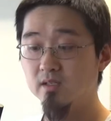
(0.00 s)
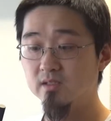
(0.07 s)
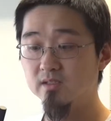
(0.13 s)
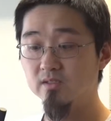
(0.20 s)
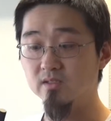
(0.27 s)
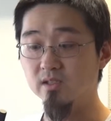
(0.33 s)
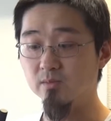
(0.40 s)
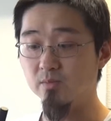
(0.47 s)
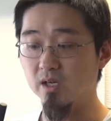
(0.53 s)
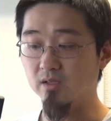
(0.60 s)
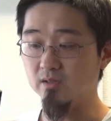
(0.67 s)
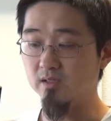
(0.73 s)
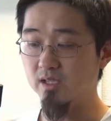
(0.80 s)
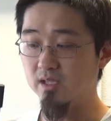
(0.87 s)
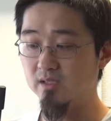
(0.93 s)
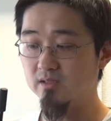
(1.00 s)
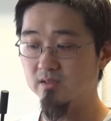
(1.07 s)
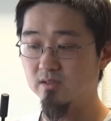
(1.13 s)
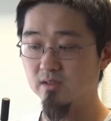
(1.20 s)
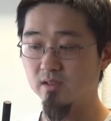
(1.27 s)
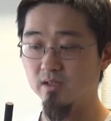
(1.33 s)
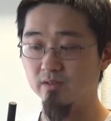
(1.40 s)
C-mount lens
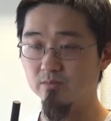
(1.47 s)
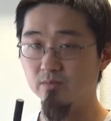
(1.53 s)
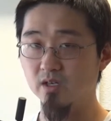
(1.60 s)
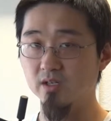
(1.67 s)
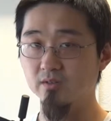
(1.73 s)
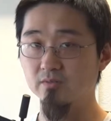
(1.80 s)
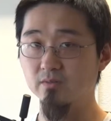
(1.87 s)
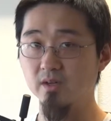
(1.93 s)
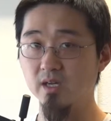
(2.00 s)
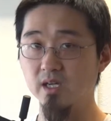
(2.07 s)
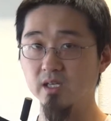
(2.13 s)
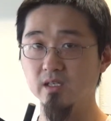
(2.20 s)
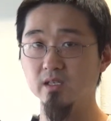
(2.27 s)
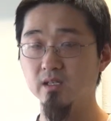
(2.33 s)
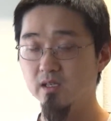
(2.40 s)
that I've modified